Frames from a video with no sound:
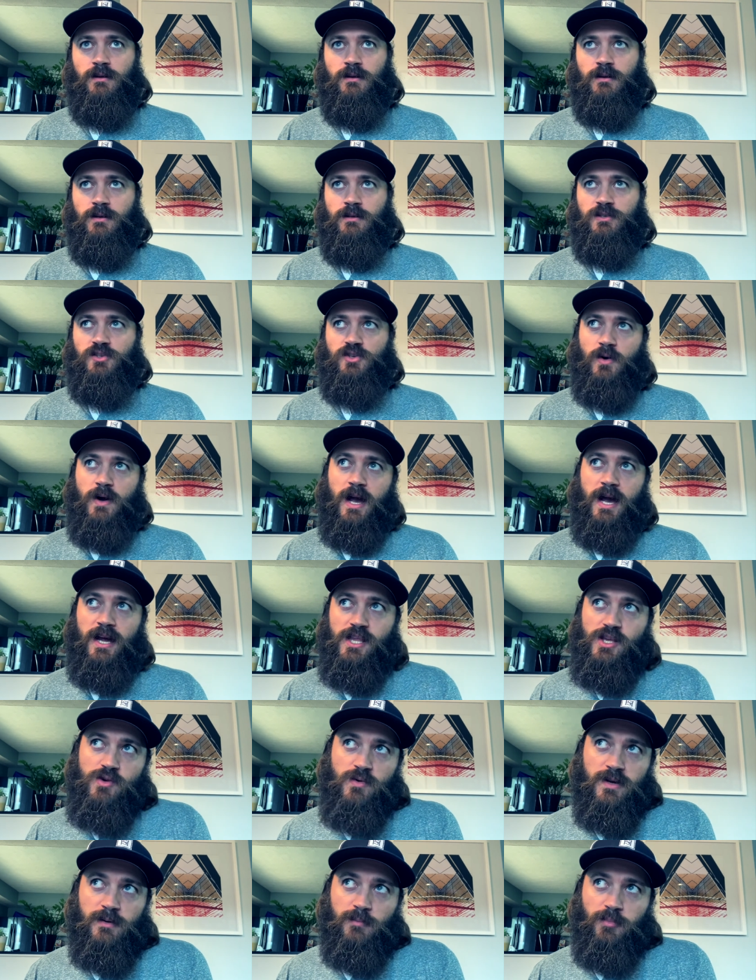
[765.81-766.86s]
So how do
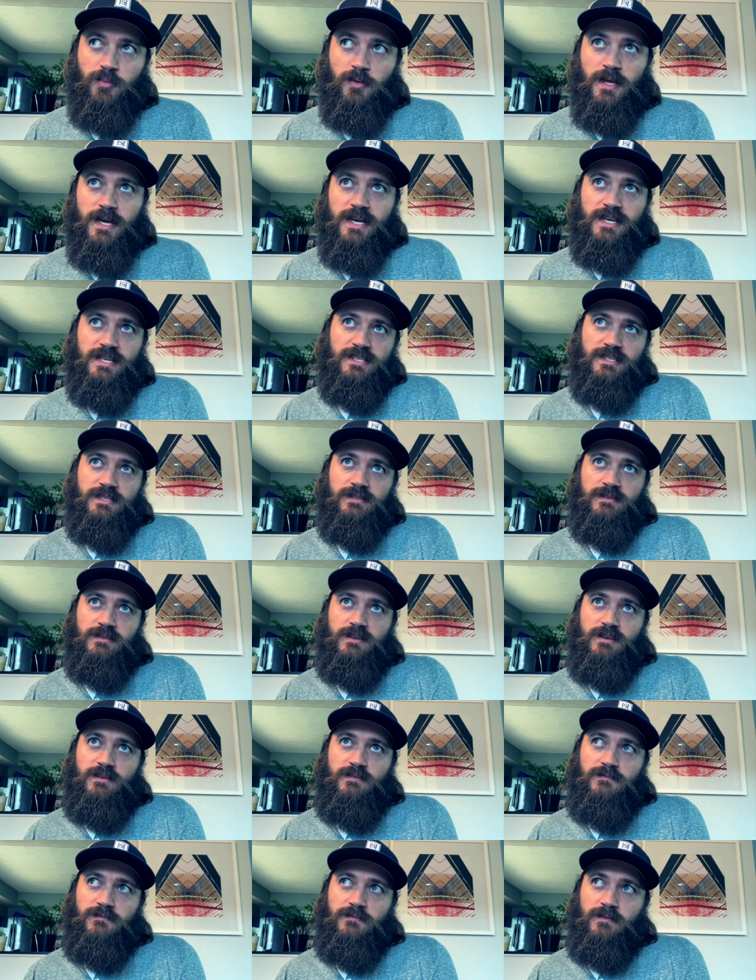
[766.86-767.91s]
you get a place
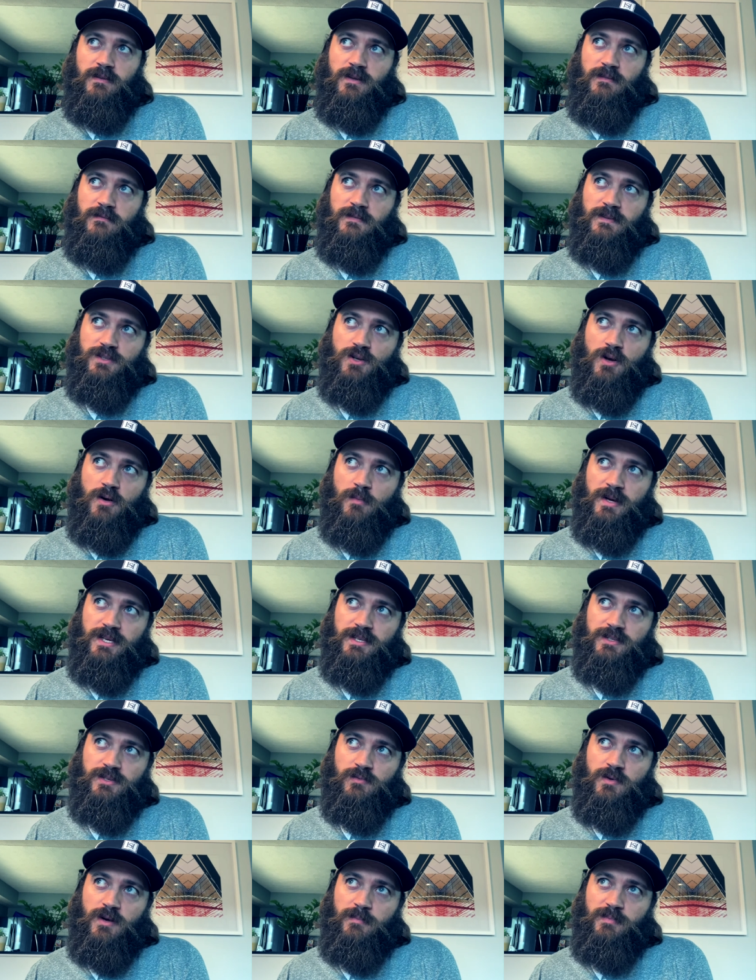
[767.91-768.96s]
if if it's all
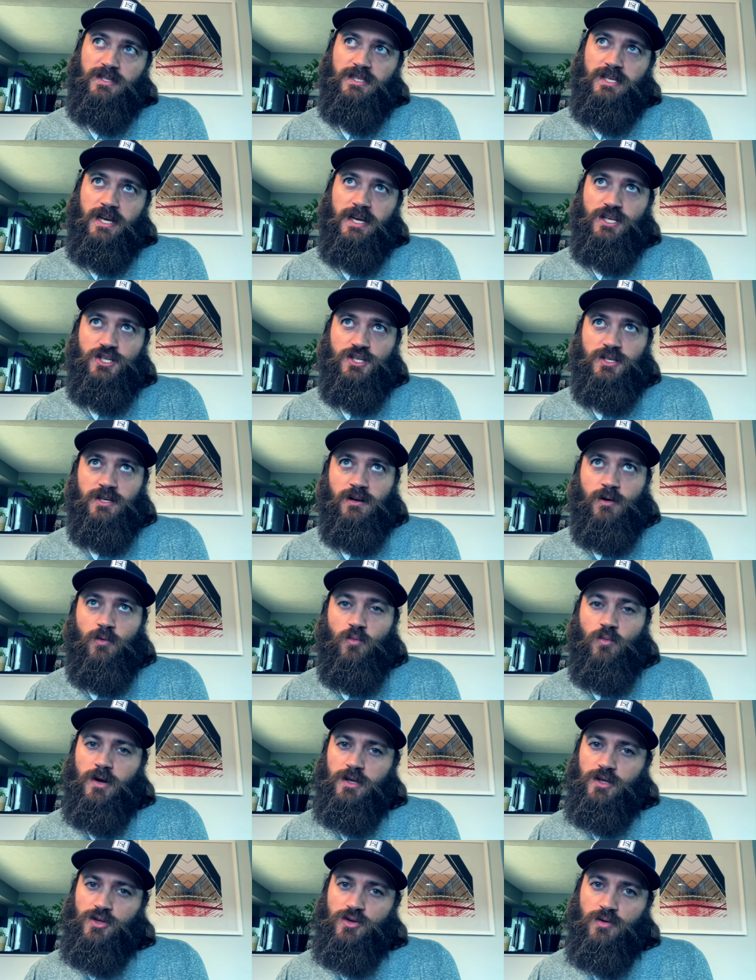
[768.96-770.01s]
based on reputation and on
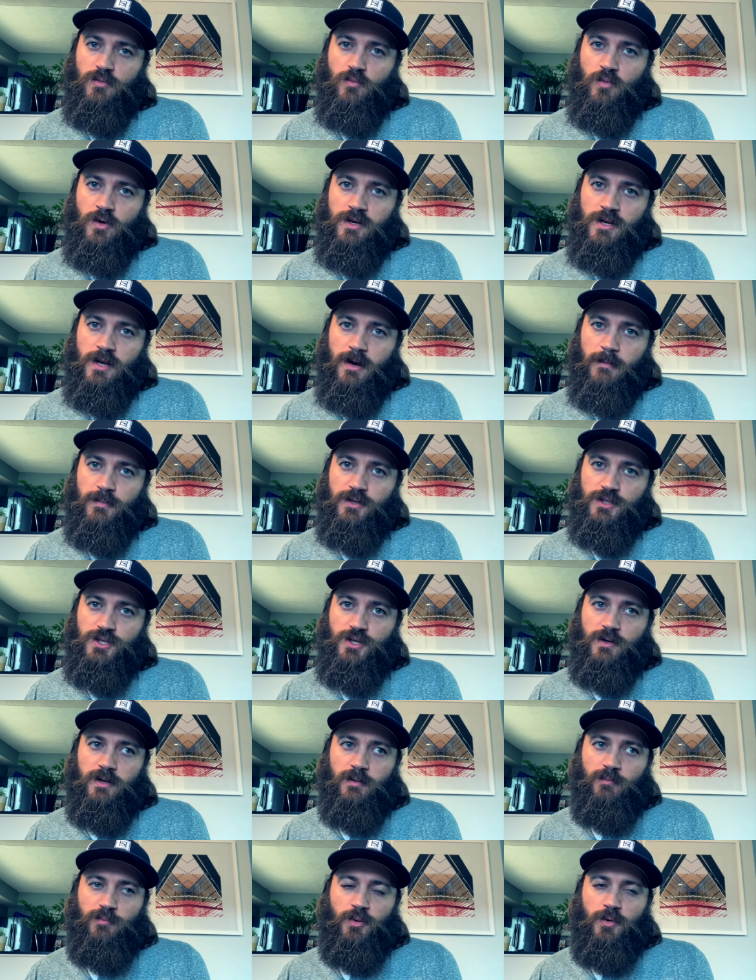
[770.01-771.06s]
what you what numbers you
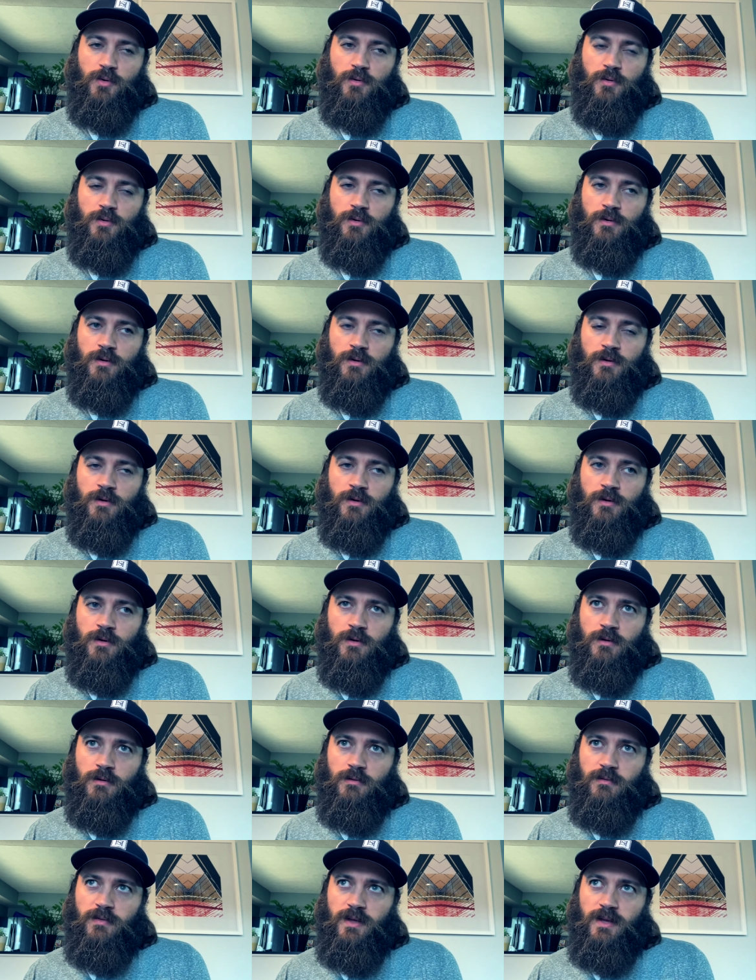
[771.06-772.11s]
can pull?
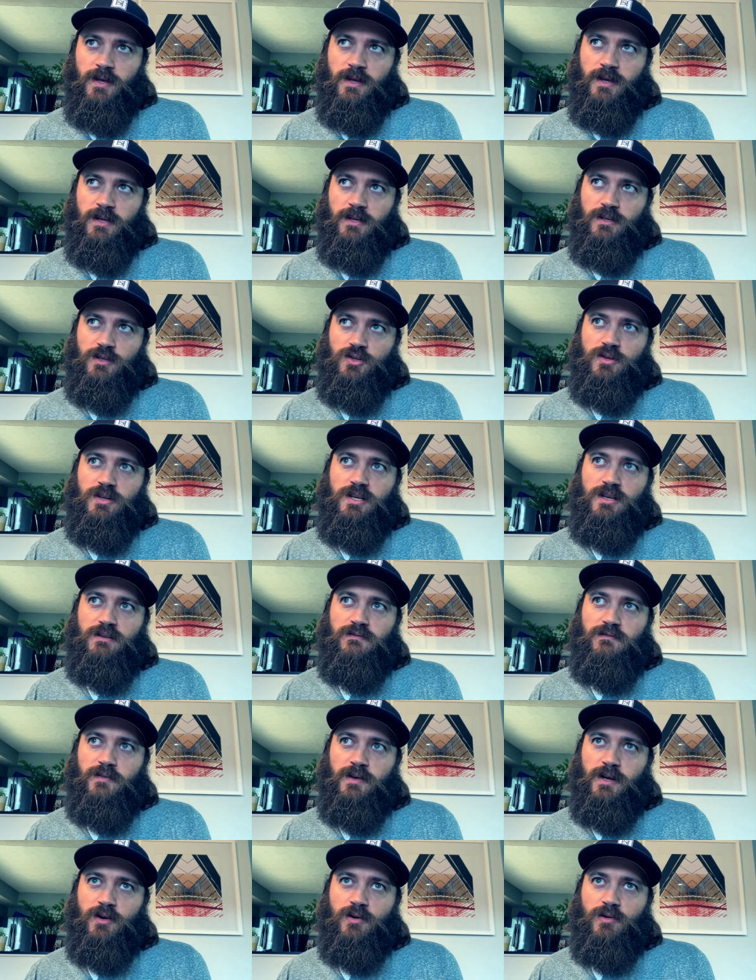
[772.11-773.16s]
Then you need to
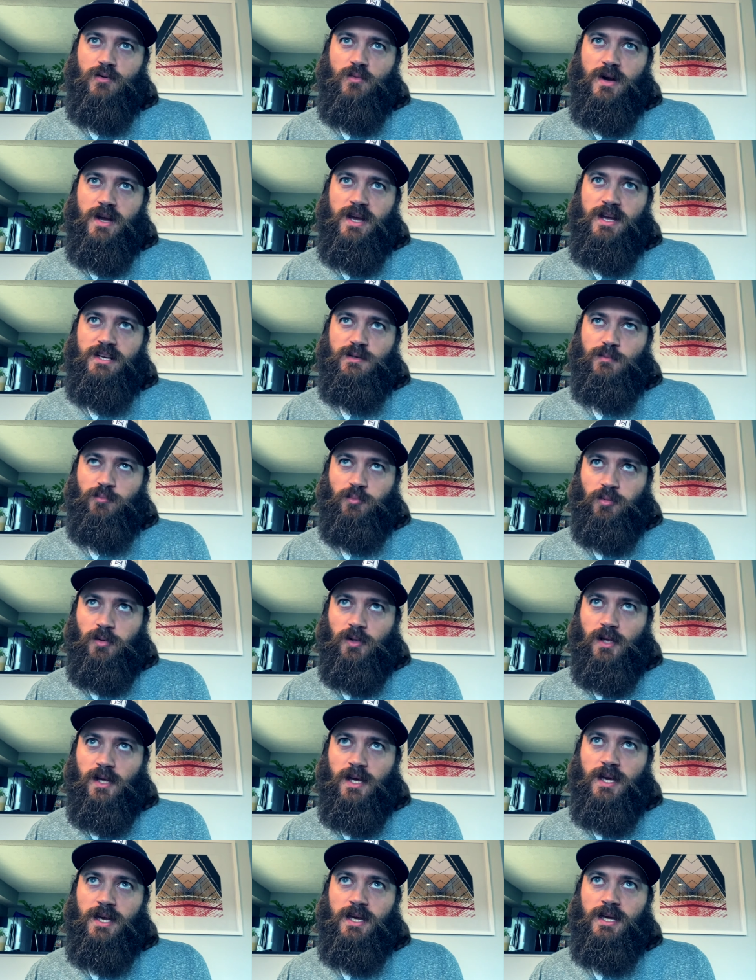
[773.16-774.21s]
figure a way to
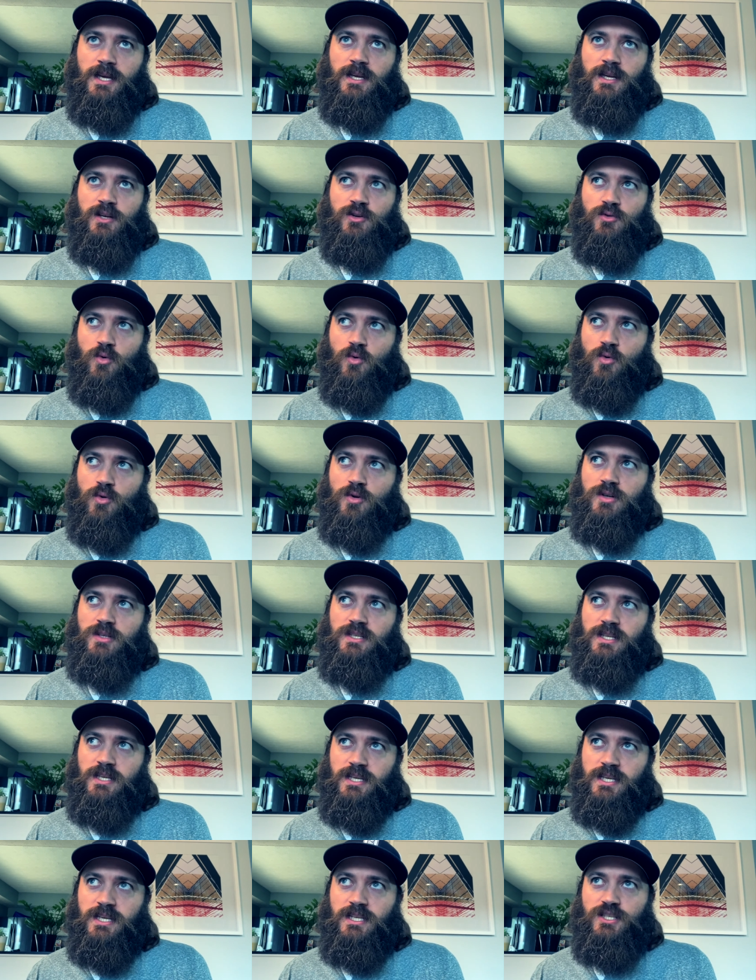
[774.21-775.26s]
play in order to
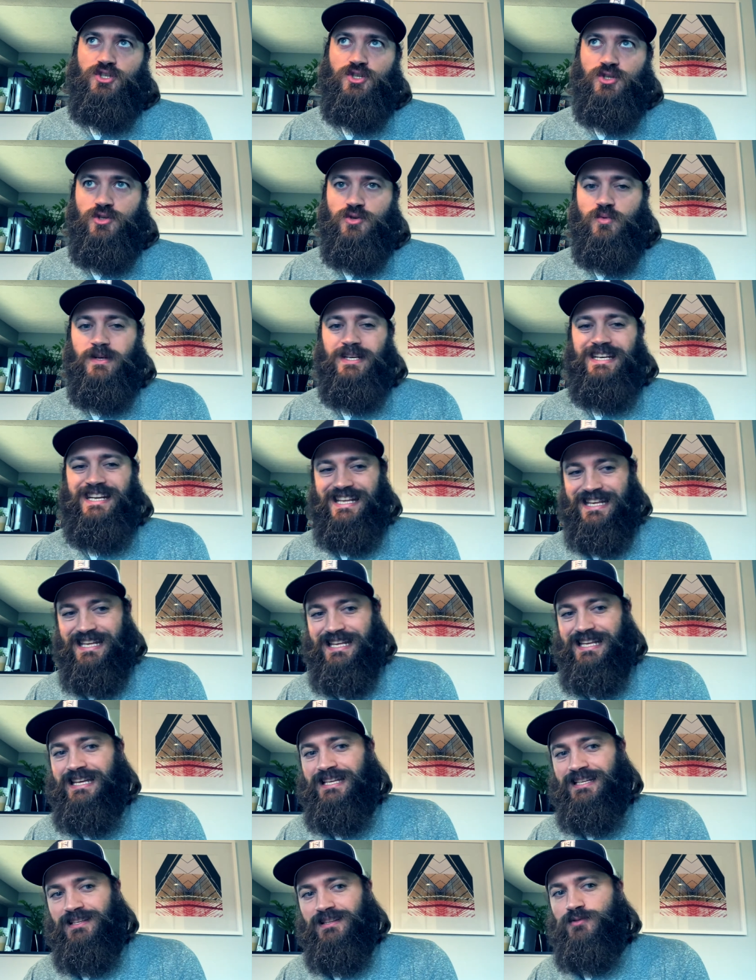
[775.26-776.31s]
get you an
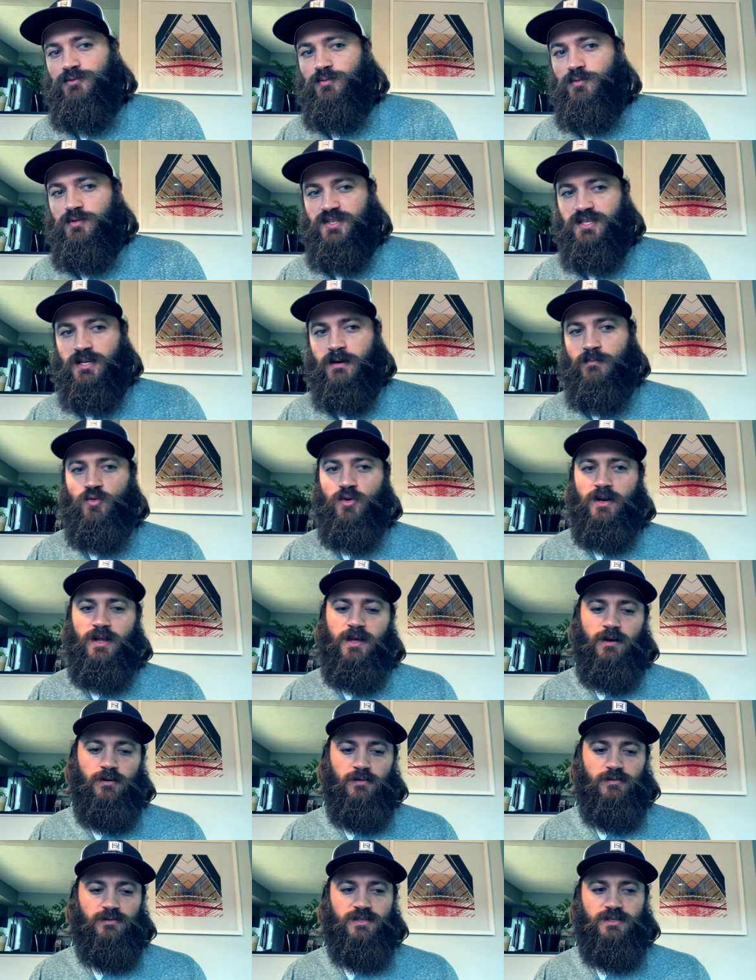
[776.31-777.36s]
in through someone
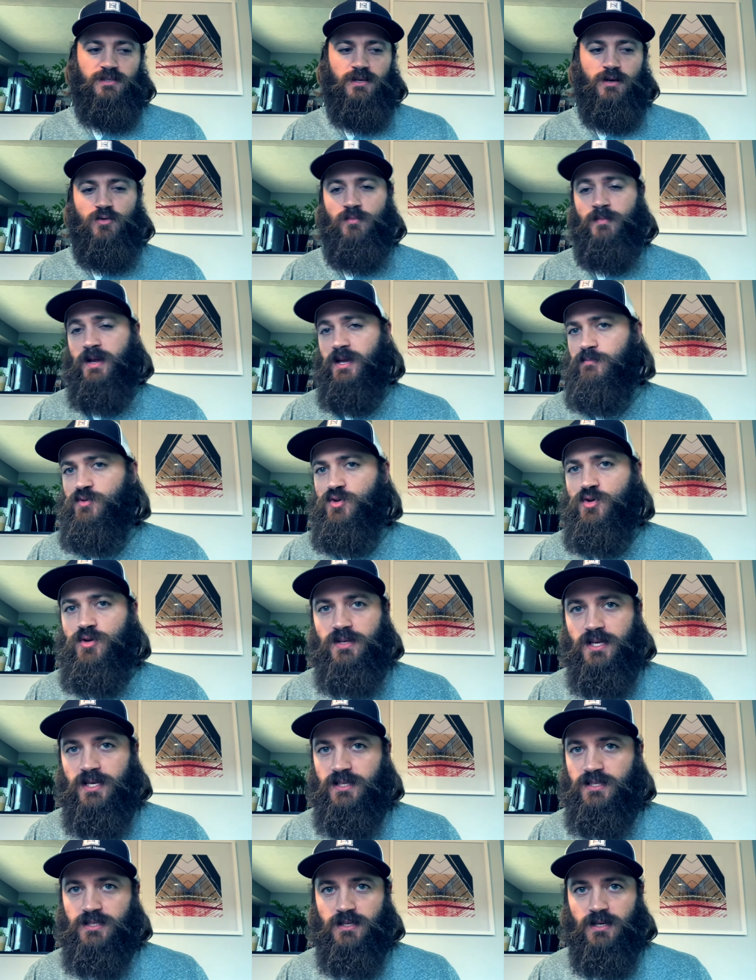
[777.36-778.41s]
else. So maybe
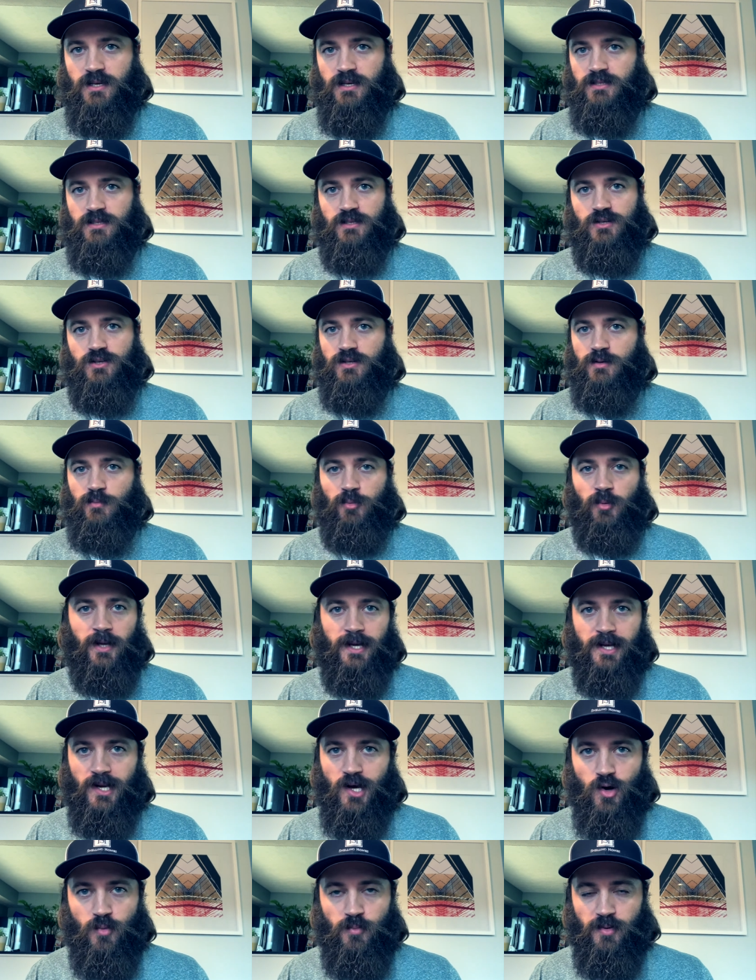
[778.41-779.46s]
it's it's good to play
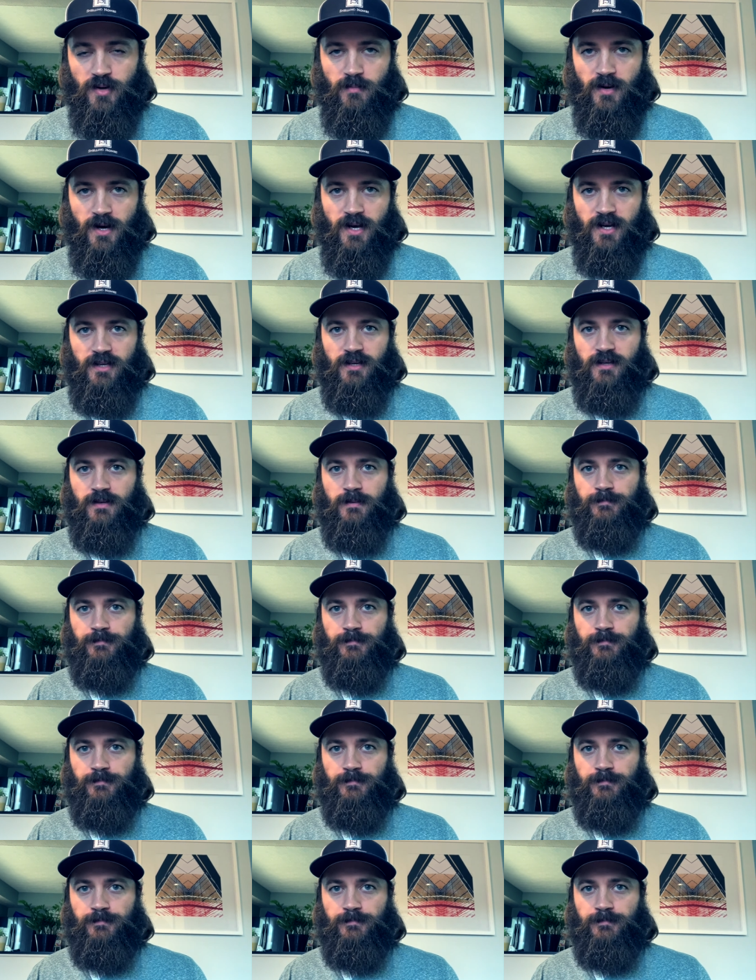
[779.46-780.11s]
an open mic.